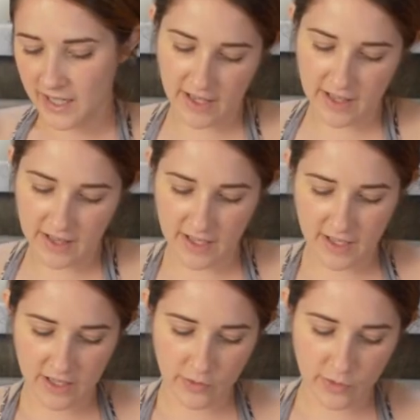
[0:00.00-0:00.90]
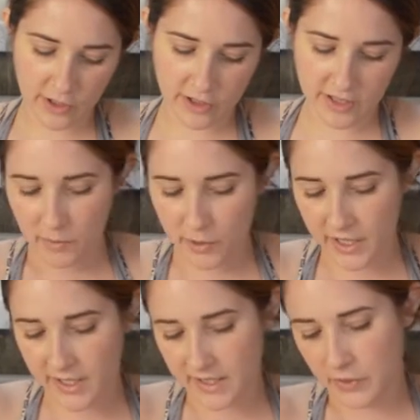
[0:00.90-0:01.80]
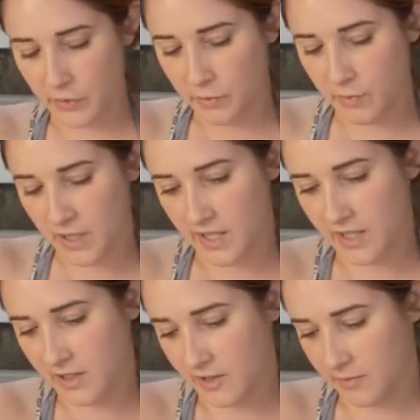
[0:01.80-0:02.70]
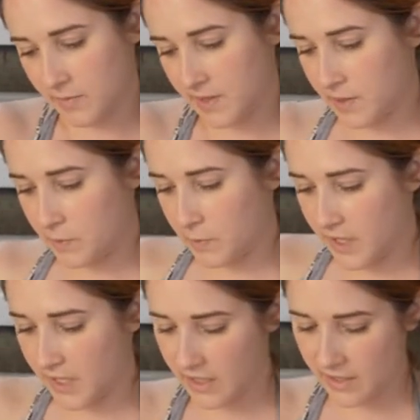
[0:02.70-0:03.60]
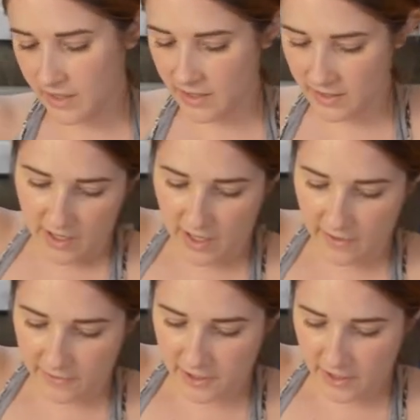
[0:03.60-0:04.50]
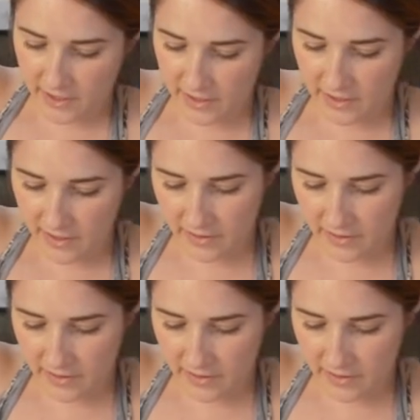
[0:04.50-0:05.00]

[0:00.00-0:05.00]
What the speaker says: and then you will put it to medium speed after